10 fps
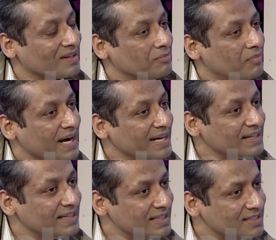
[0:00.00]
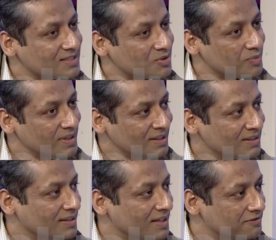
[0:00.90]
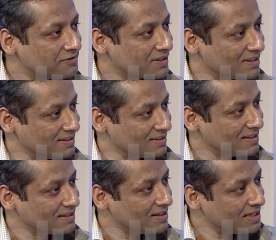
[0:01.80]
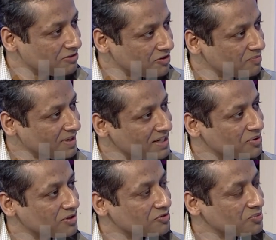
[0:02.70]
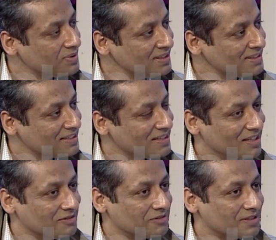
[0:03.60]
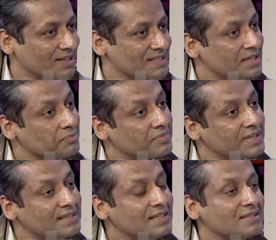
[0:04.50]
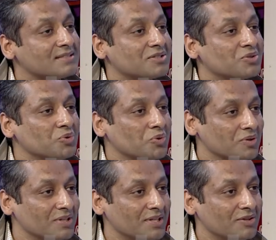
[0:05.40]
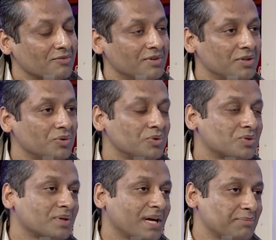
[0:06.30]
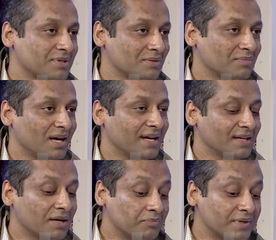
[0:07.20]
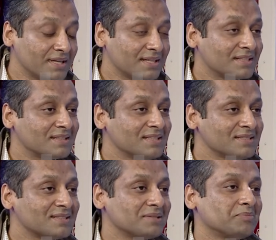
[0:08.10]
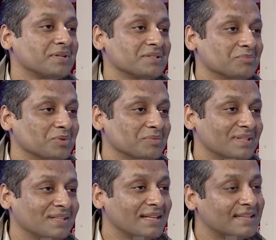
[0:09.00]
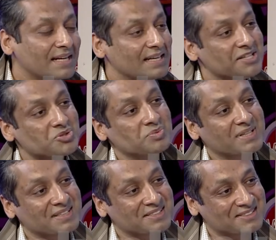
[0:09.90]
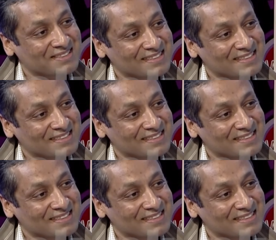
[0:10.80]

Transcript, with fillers: Mind needs to be effortless. At the level of mind, you have to be effortless. And breathing is the tool we use to capture the mind and bring it in this present moment. And that leads to meditation.